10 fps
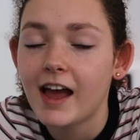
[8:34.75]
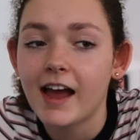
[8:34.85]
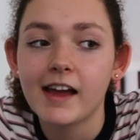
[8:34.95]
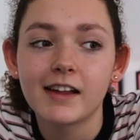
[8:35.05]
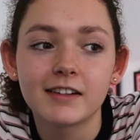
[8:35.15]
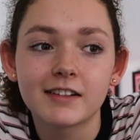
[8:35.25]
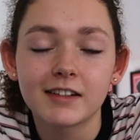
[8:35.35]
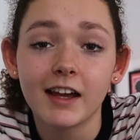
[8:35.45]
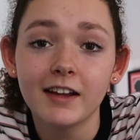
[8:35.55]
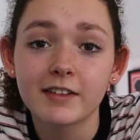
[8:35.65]
And
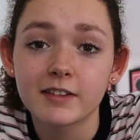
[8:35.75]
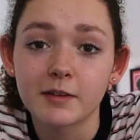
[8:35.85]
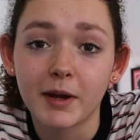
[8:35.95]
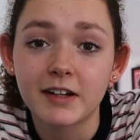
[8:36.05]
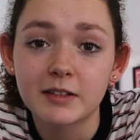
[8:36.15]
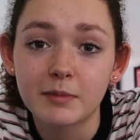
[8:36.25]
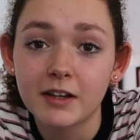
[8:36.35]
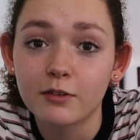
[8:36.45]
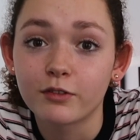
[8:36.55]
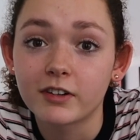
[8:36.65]
yeah, it's about to
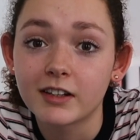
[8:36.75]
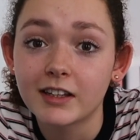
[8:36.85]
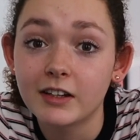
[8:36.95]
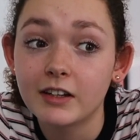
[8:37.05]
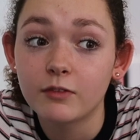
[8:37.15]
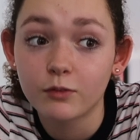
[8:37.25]
be a really,